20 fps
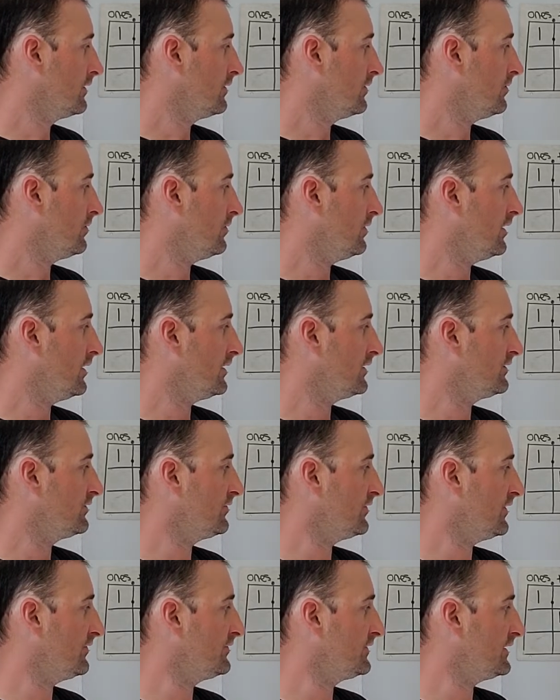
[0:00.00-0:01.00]
What is
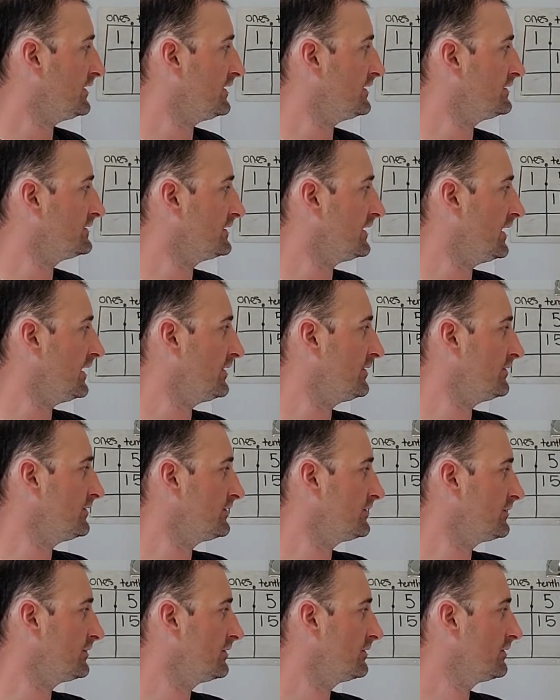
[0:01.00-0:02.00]
15
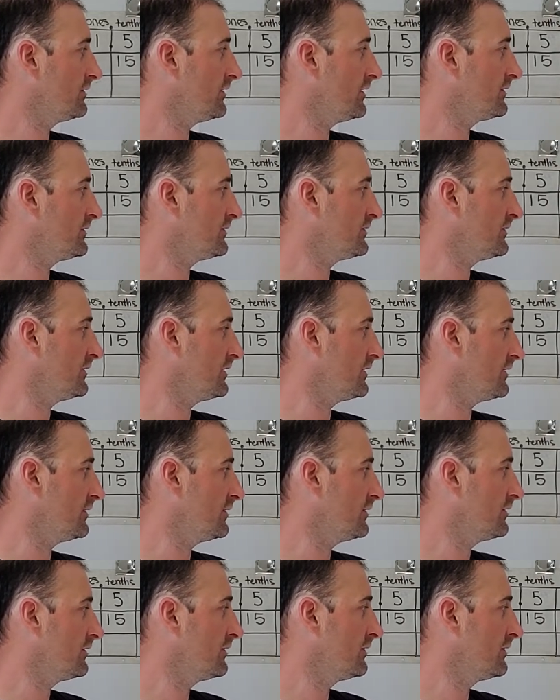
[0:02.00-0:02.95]
tenths? Let's see.